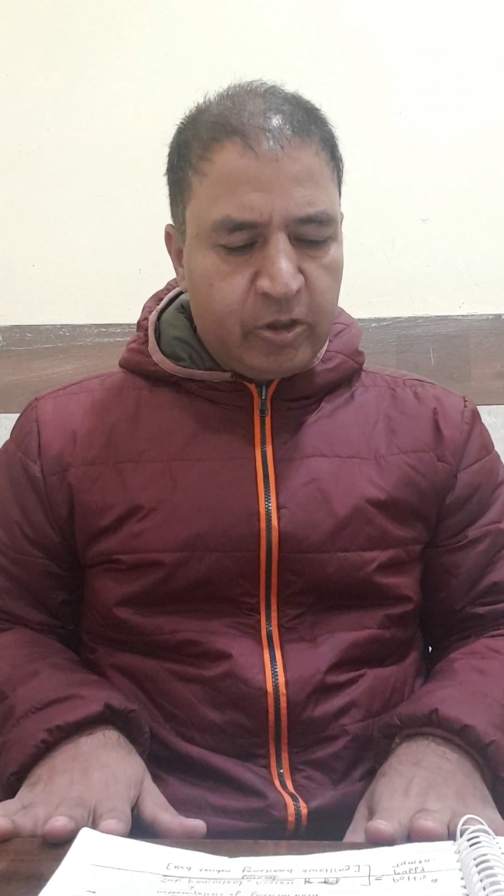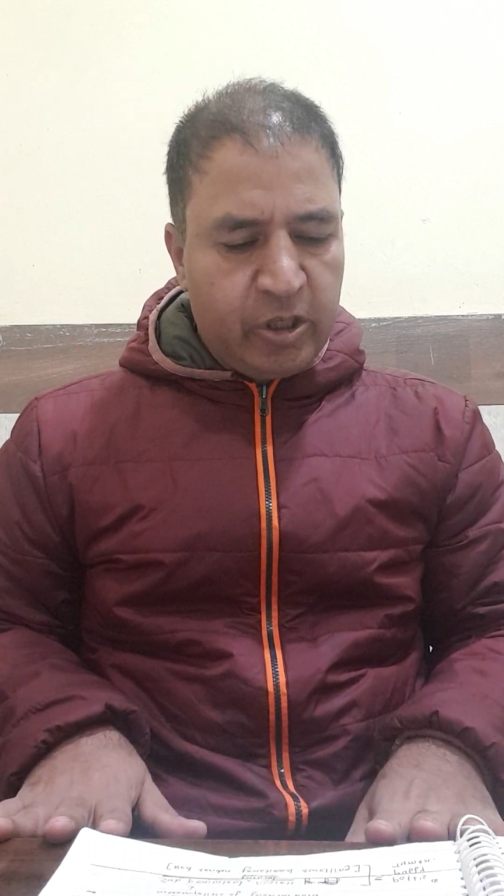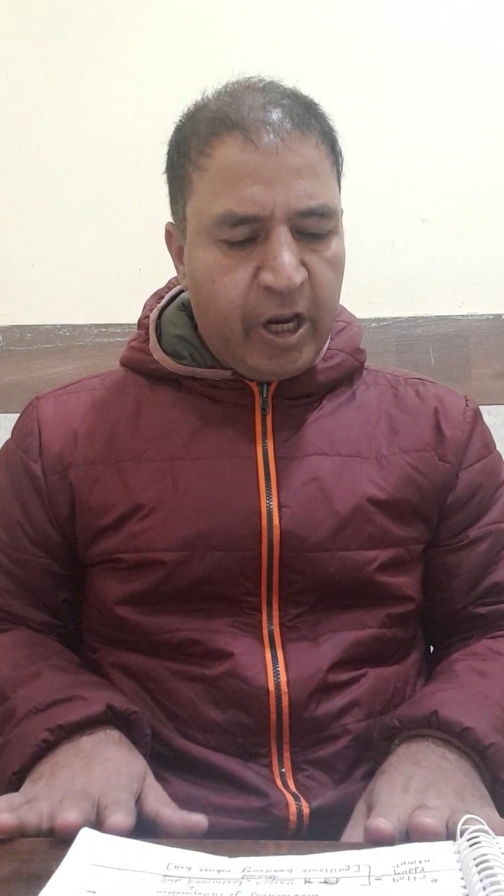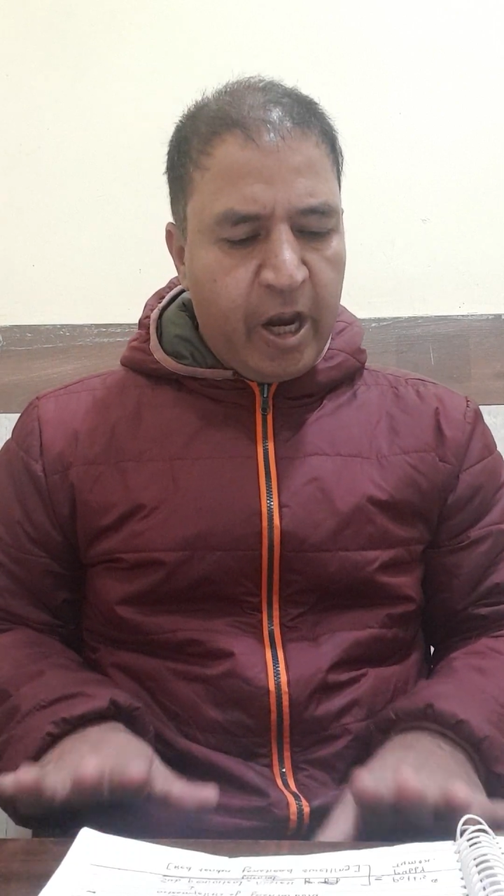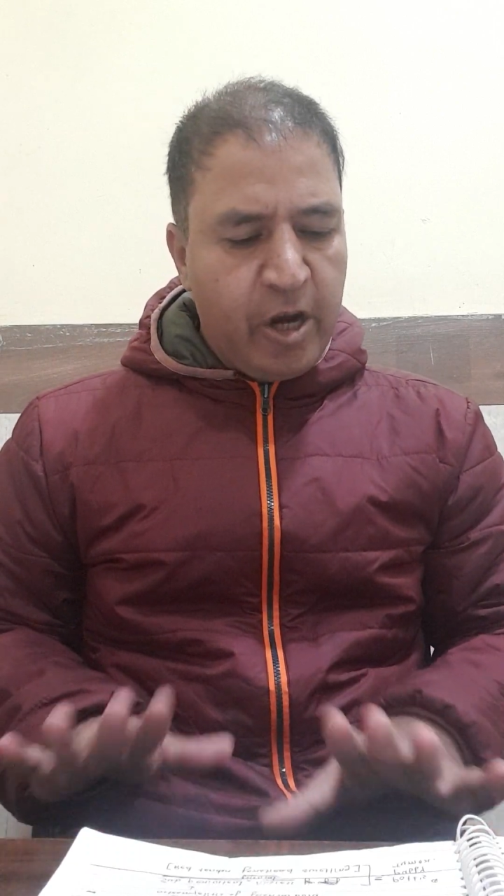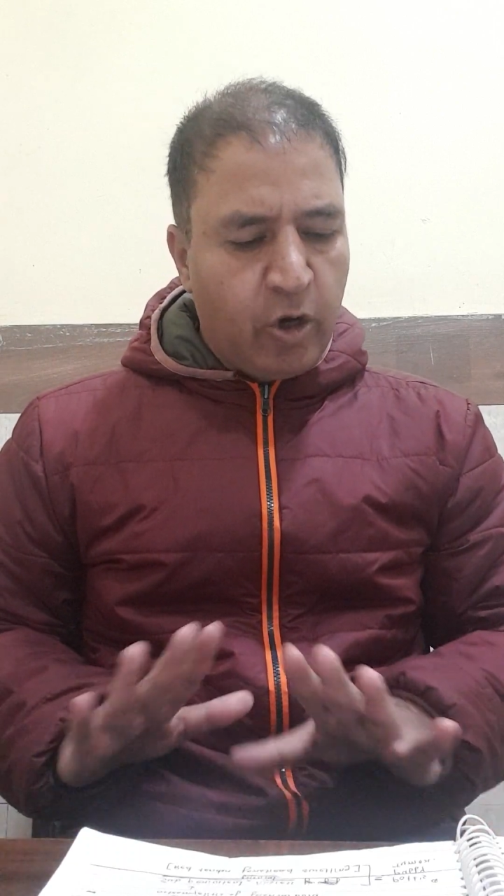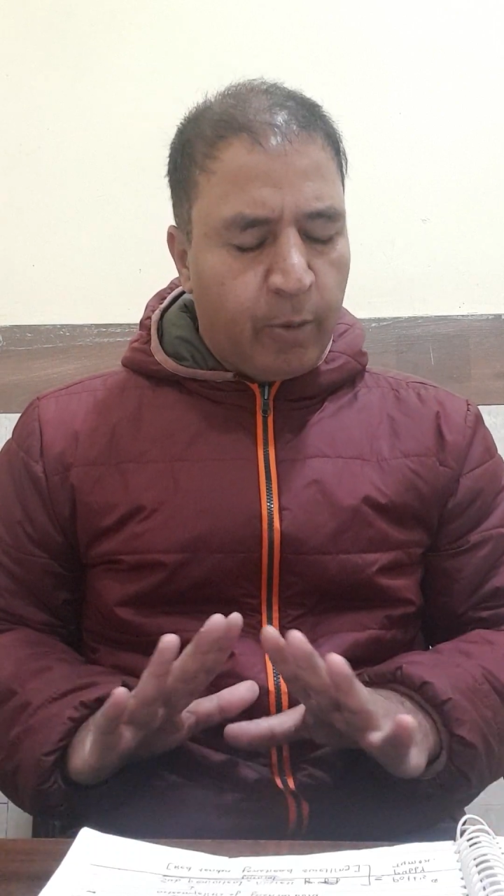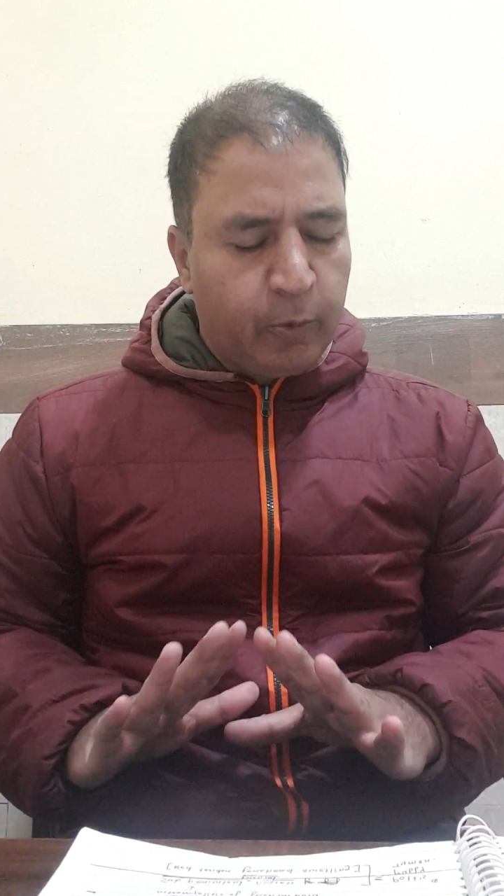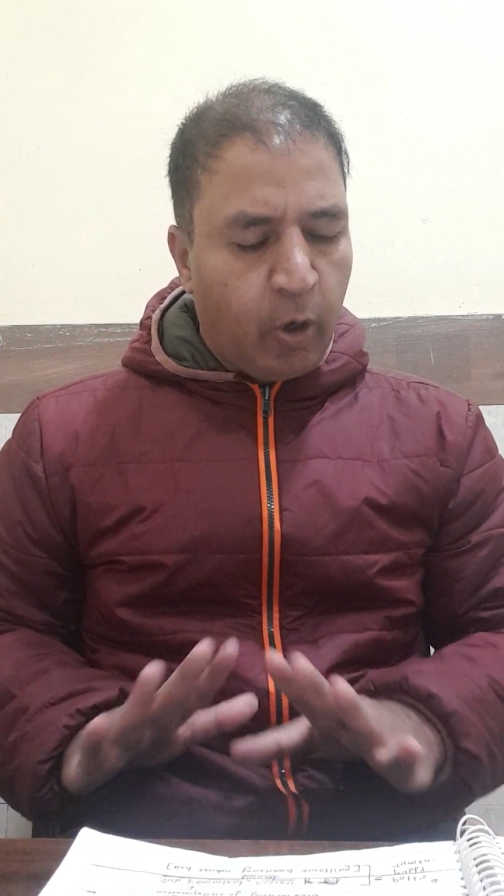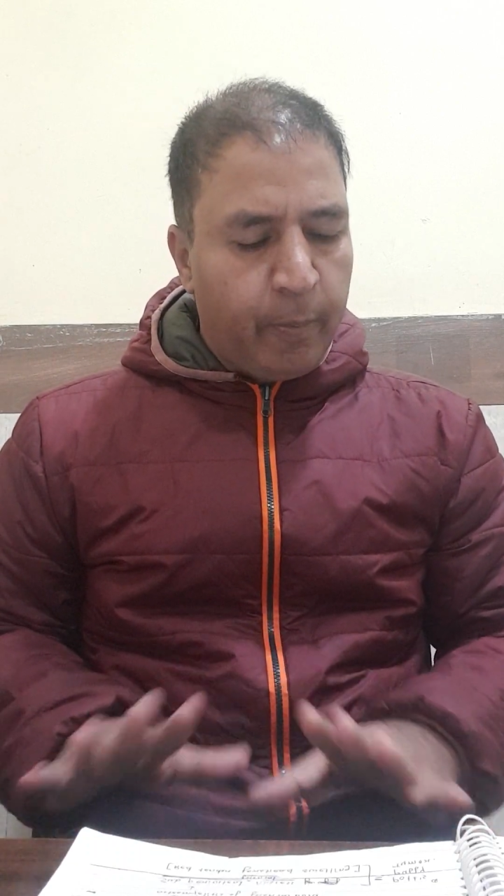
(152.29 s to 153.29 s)
Change
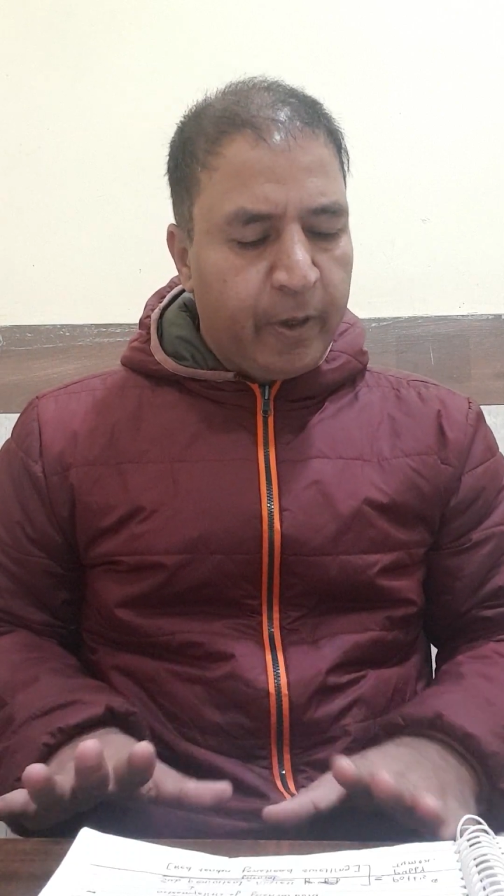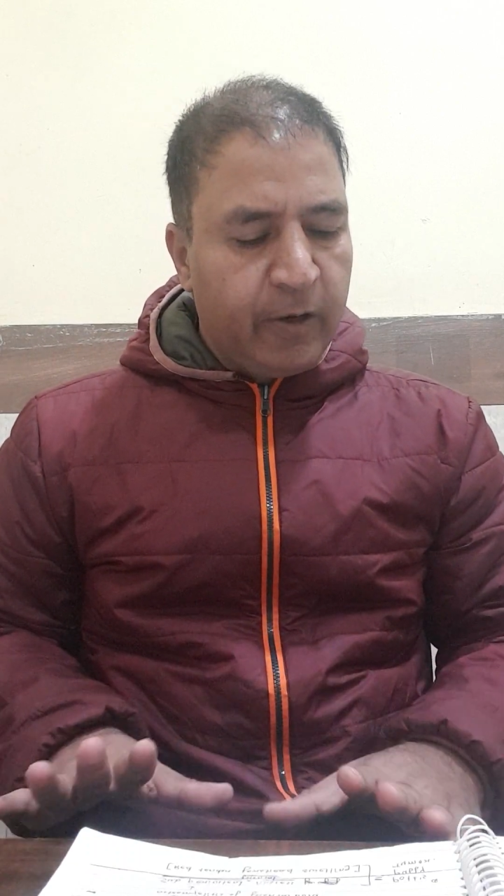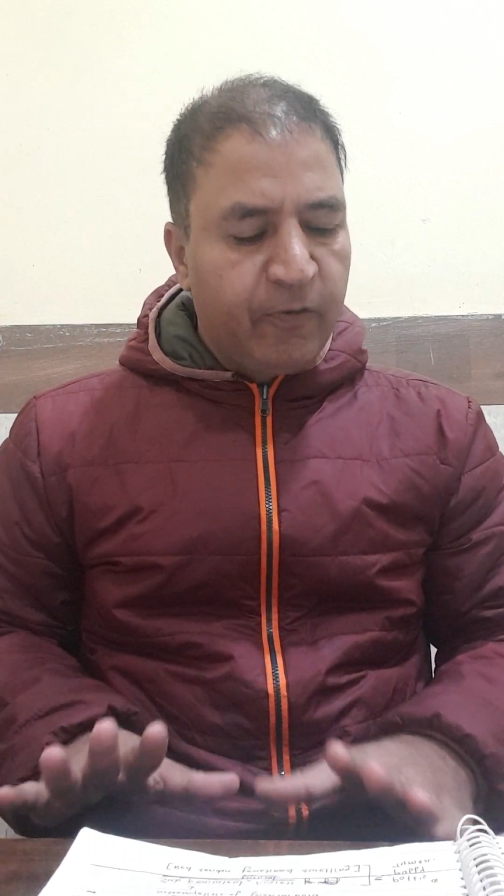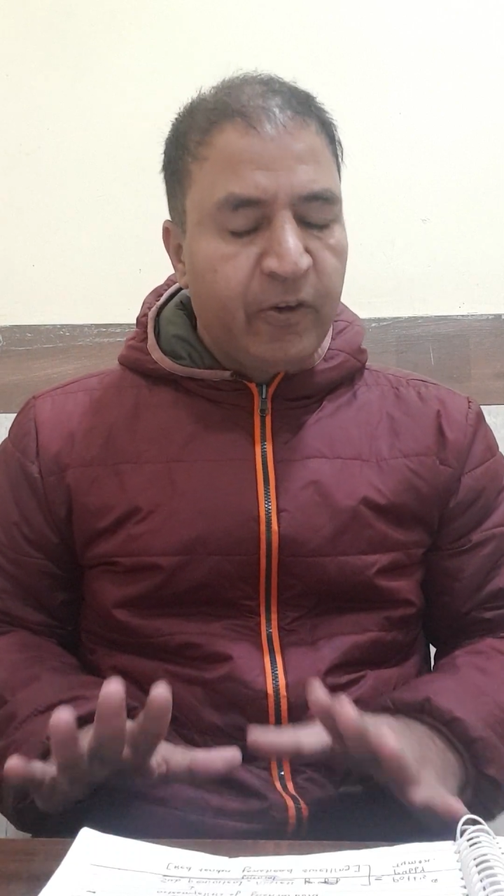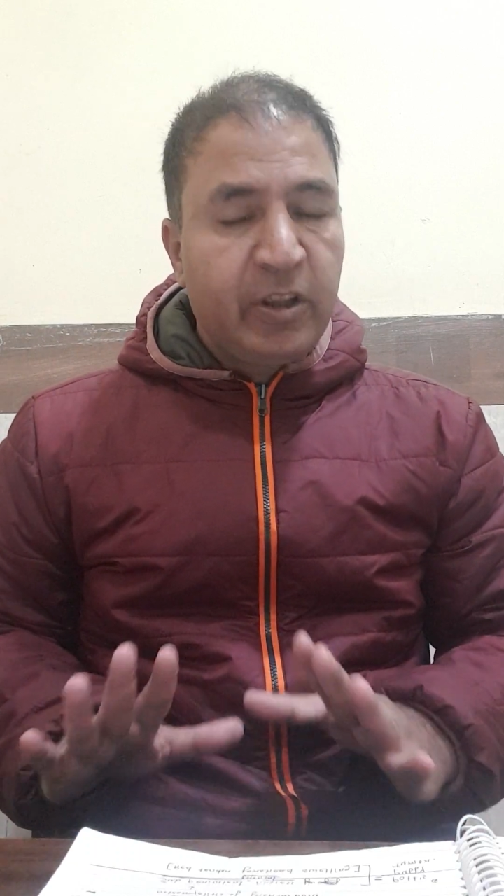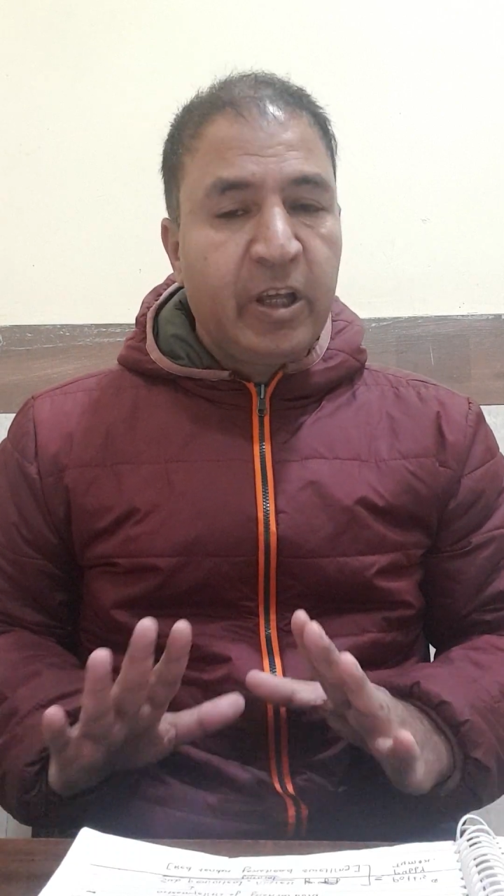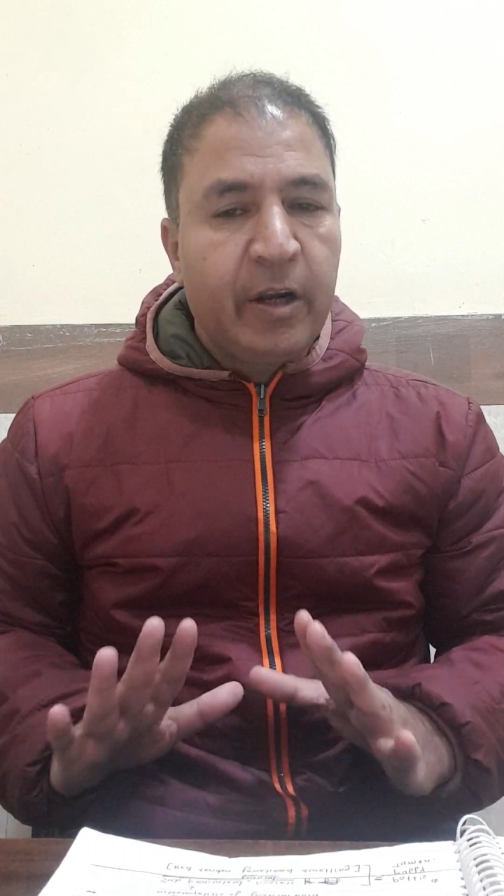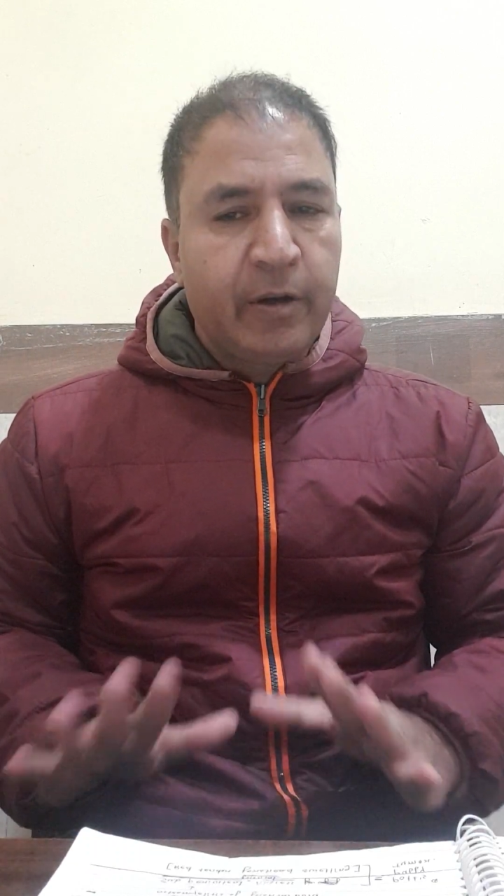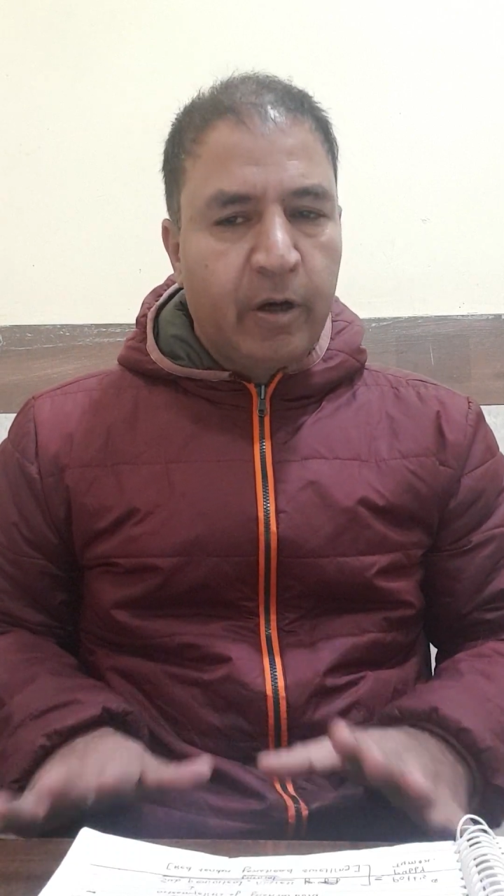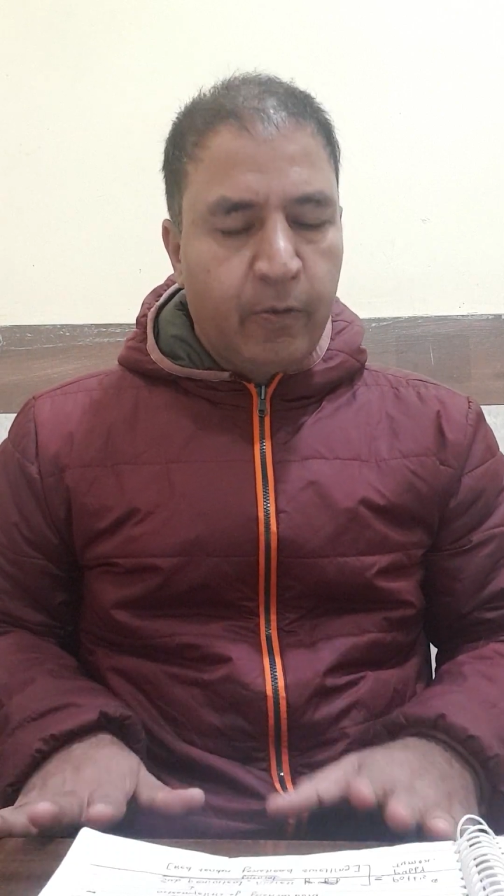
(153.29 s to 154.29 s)
of topic.
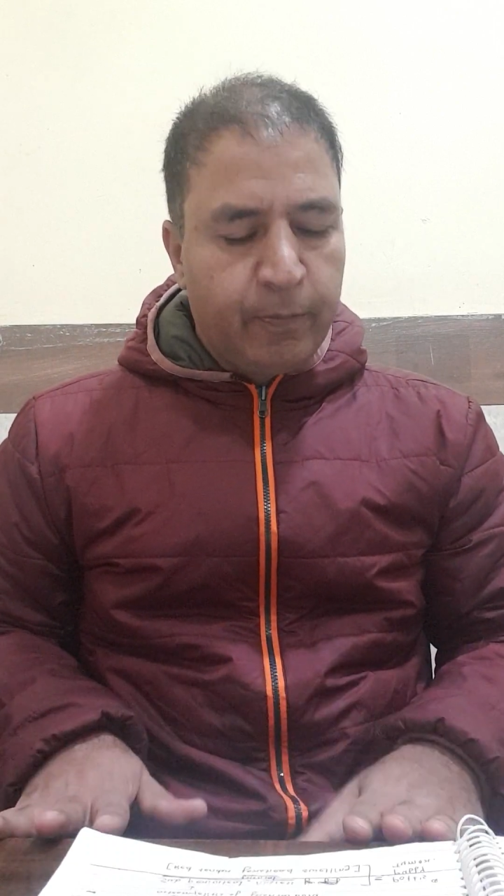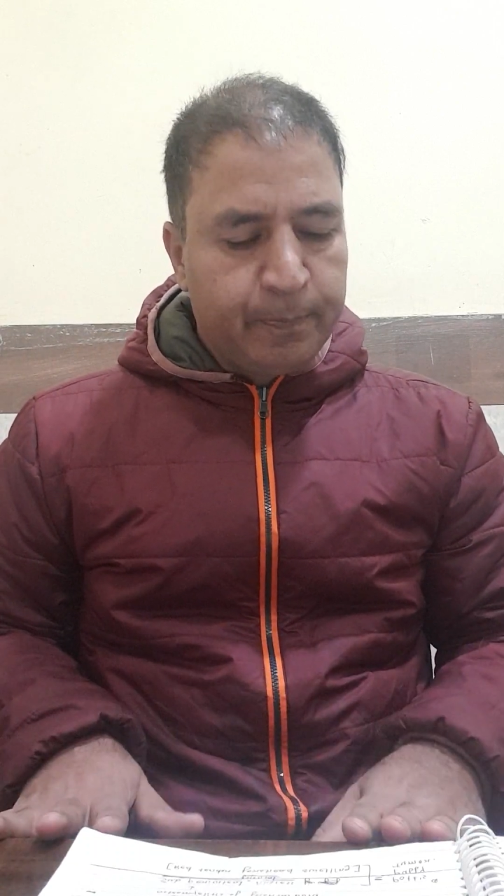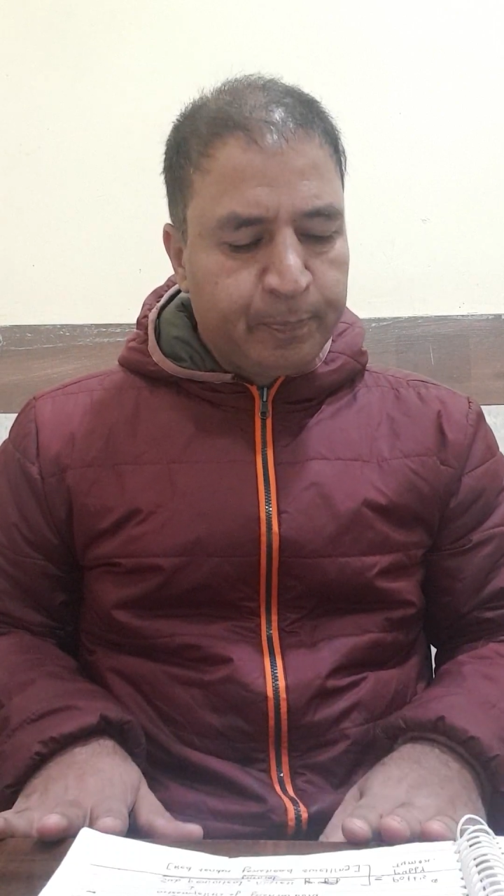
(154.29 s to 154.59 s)
Vidian nerve.